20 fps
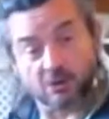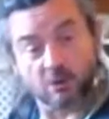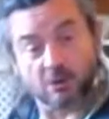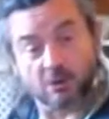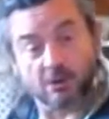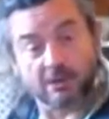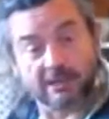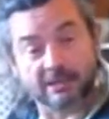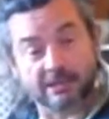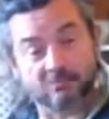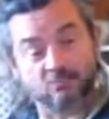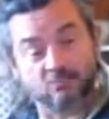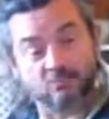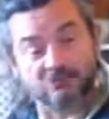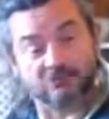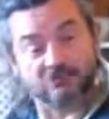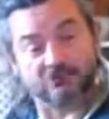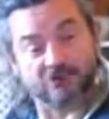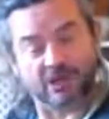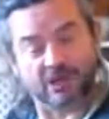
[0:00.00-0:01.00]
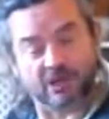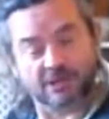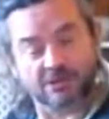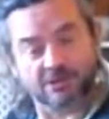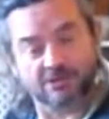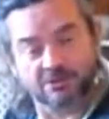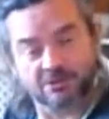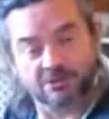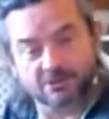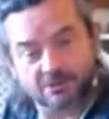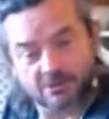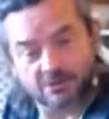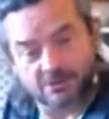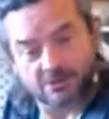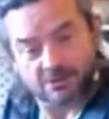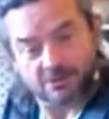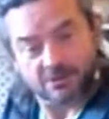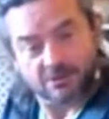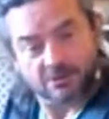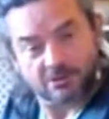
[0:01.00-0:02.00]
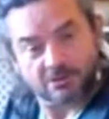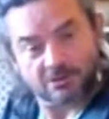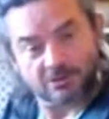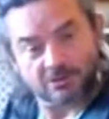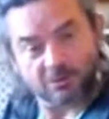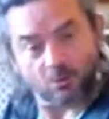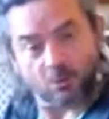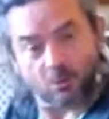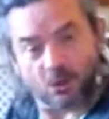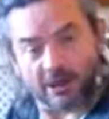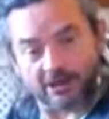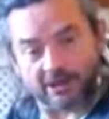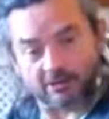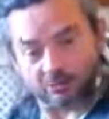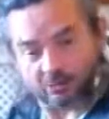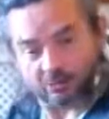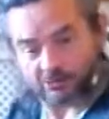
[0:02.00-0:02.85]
limbs for that. You widen with the